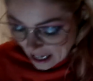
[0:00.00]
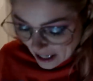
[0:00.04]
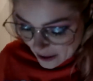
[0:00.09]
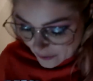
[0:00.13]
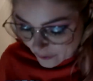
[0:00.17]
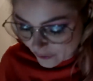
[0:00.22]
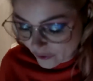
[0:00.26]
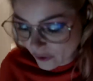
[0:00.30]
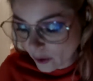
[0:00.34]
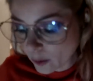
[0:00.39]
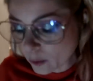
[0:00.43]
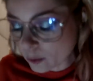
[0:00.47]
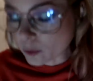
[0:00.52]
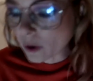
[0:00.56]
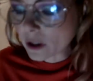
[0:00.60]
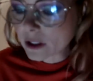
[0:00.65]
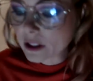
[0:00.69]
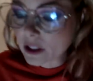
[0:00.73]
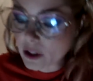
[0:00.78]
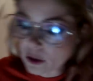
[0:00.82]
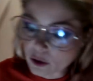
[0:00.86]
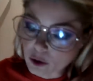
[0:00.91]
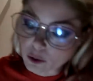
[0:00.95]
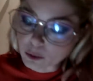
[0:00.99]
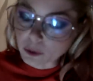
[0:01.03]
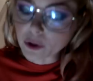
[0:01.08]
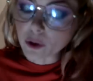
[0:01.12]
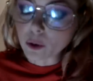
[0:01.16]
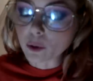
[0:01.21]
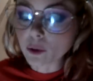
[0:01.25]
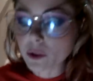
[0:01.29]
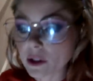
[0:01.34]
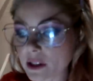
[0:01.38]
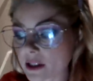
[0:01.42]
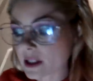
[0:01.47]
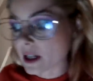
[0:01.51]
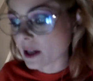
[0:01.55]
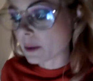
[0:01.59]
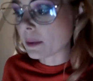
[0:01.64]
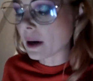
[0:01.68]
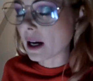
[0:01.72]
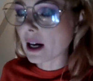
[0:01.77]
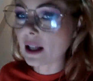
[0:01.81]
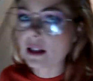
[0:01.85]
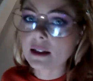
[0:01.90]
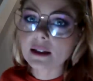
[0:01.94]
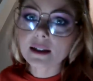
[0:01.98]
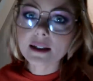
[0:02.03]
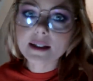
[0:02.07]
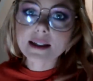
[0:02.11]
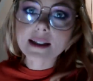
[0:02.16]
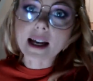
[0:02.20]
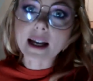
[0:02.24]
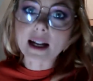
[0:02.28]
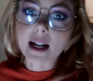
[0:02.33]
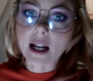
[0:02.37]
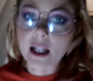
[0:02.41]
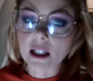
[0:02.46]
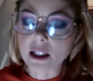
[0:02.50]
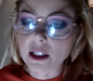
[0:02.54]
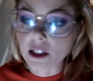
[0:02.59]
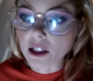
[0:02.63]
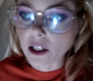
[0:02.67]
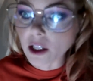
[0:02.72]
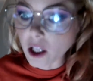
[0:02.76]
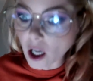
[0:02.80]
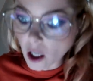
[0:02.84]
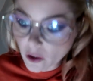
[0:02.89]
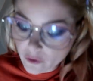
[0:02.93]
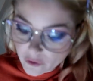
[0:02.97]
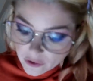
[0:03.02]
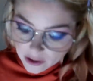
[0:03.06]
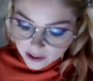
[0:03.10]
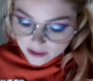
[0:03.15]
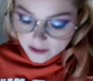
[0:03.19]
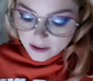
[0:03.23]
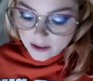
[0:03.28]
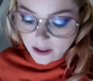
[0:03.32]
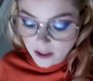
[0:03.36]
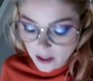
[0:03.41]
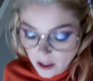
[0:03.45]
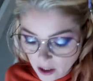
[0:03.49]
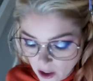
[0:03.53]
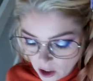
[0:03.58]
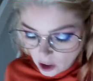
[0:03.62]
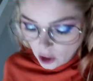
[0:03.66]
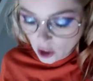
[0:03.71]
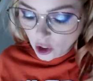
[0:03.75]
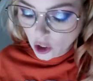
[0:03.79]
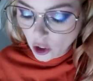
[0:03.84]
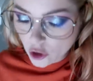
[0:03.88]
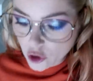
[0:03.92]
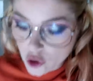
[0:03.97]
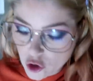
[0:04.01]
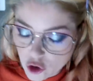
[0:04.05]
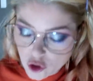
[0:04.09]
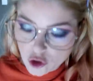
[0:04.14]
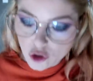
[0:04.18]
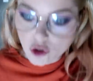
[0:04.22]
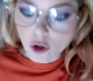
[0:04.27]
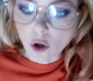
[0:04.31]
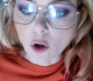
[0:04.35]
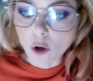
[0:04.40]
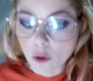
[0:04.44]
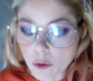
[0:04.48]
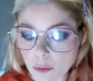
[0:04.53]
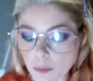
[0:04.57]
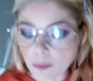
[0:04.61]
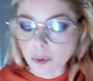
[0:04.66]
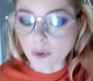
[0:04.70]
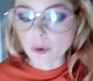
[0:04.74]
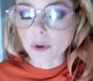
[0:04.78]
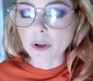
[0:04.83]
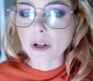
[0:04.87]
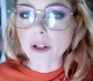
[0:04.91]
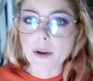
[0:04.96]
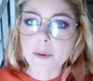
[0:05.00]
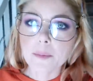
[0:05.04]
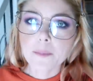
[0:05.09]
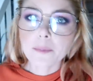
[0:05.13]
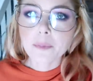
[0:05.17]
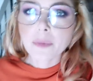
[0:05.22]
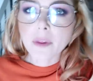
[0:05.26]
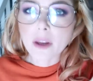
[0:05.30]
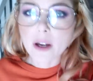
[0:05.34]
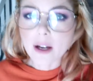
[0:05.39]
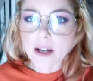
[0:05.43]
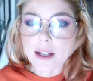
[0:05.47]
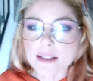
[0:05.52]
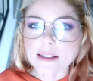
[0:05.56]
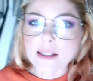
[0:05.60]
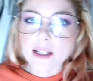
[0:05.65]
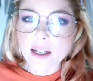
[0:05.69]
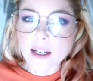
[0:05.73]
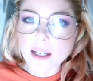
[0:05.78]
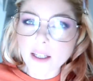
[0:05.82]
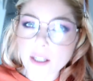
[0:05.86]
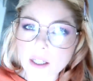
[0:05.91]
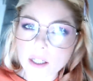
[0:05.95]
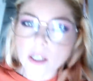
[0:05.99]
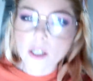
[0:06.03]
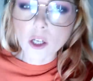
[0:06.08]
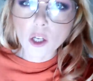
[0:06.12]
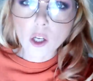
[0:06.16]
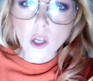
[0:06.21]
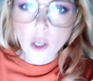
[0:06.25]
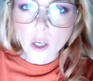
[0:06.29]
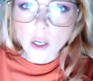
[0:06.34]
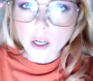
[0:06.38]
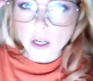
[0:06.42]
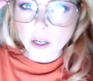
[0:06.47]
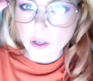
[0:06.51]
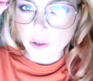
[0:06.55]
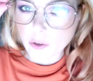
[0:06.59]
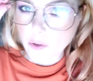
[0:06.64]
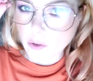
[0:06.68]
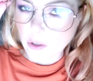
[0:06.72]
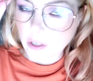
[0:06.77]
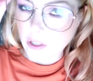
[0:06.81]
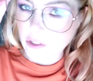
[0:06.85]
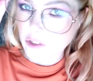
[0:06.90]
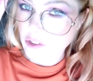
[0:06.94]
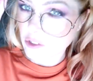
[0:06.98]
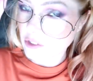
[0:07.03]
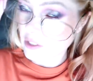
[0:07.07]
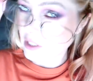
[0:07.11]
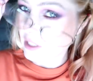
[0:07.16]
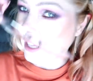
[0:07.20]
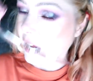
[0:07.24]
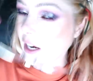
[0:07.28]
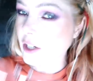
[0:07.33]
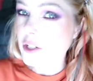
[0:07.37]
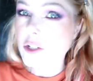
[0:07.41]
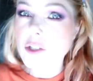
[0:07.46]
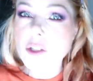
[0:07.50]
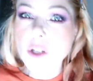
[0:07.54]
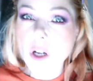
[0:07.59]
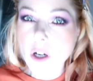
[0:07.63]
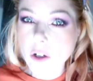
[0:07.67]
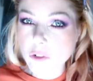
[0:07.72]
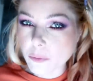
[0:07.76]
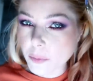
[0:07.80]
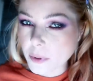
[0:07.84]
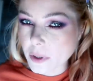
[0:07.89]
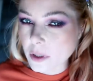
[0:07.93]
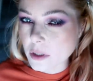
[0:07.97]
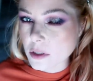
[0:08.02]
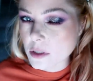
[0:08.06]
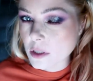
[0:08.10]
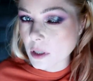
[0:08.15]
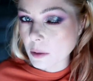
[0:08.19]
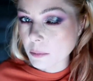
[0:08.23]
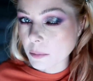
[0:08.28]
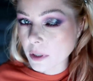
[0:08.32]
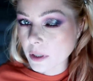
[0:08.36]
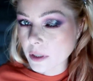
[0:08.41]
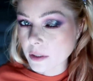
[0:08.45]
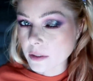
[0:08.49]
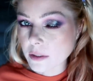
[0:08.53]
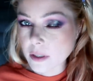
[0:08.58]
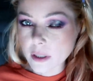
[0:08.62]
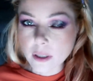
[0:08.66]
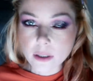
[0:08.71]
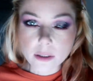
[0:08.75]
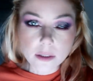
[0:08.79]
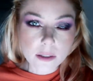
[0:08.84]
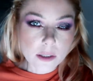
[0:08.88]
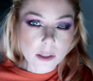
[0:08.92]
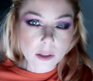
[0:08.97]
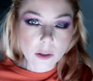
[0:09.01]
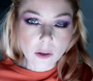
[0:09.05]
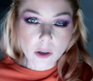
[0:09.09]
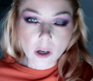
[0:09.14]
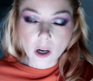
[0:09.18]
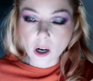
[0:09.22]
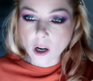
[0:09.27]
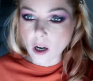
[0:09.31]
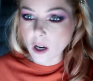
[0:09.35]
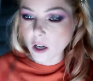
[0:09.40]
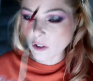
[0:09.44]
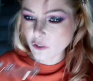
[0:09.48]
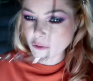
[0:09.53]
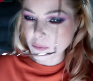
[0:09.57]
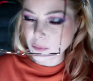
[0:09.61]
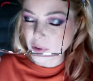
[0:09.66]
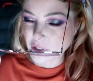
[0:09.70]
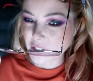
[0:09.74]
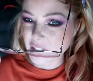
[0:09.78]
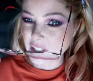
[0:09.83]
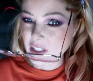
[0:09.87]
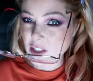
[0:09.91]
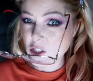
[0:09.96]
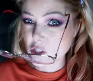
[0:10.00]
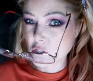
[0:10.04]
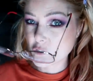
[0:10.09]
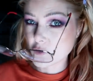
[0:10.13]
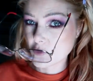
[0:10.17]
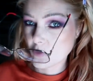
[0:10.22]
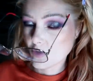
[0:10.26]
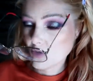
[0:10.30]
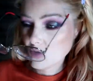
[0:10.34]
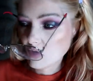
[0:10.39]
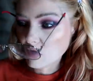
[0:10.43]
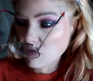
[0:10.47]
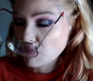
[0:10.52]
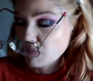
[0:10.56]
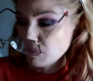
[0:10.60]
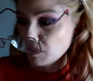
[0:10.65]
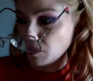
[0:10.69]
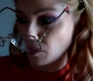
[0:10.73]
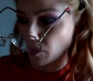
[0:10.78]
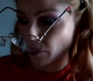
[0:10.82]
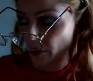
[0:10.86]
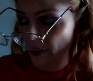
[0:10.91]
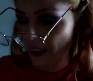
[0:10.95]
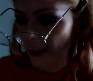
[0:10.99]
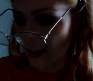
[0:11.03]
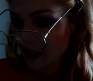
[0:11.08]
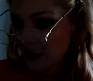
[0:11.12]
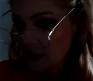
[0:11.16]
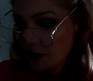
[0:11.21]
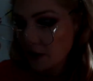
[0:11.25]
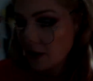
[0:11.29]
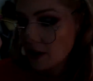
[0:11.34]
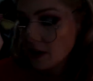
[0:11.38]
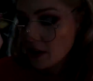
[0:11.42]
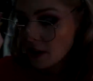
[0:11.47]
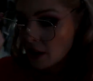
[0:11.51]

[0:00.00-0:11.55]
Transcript: I have filmed one look with the Oden's Eye palettes, and I love it. It's so pretty. It's like, I don't know, I took the lashes off because I'm gonna take this look off, but it's so pretty.